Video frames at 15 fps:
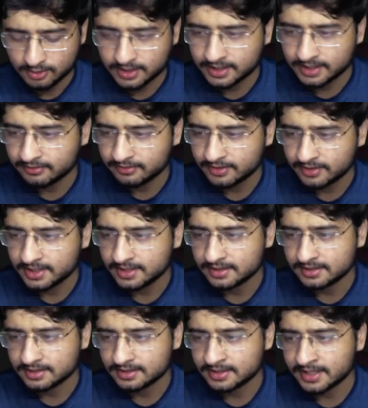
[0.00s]
you can
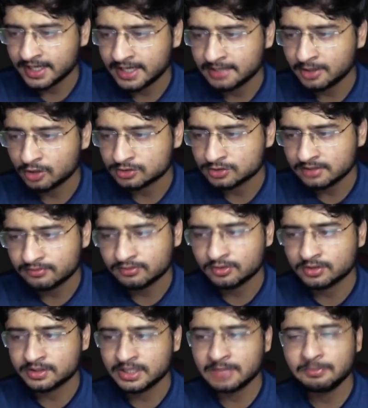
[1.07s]
definitely try it by yourself.
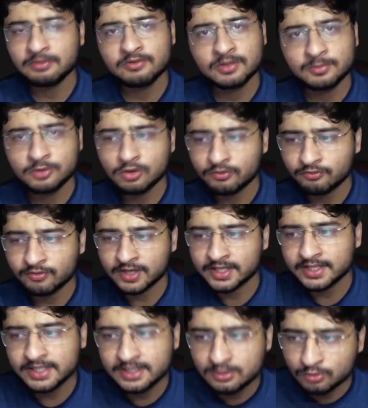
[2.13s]
DP will be of
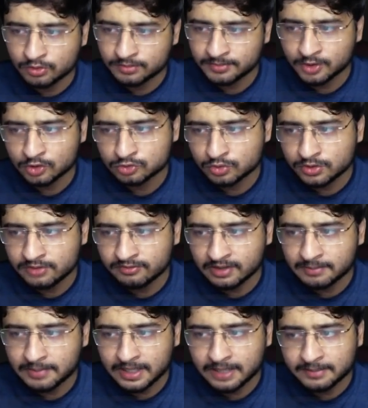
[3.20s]
1D because only
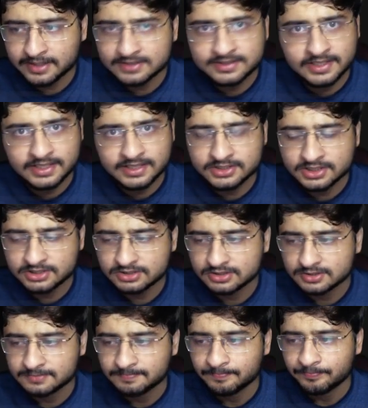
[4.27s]
one parameter is getting
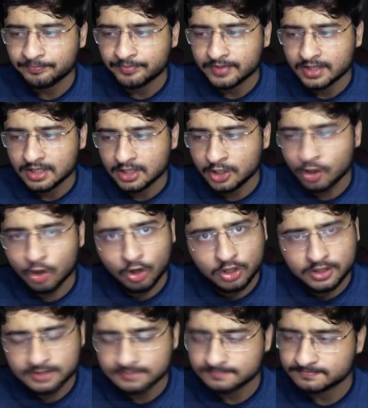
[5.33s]
changed,
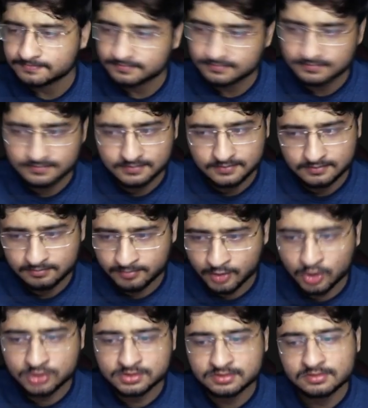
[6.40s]
long,
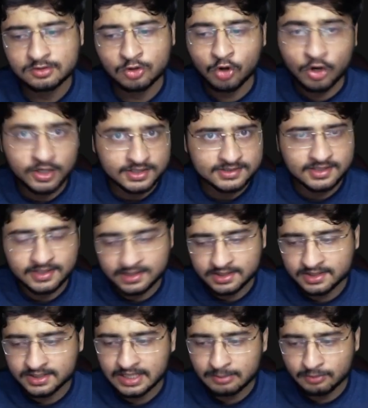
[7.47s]
because long is the
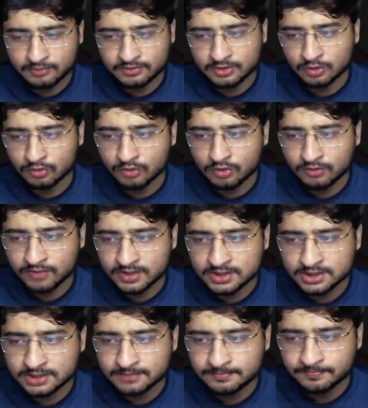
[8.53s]
return type of the overall
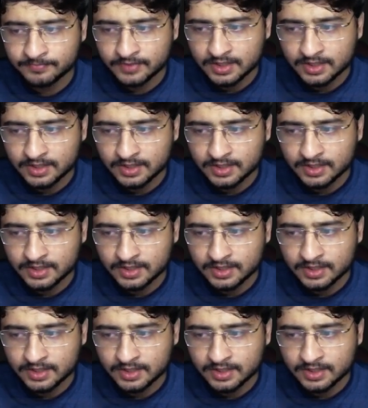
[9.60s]
function.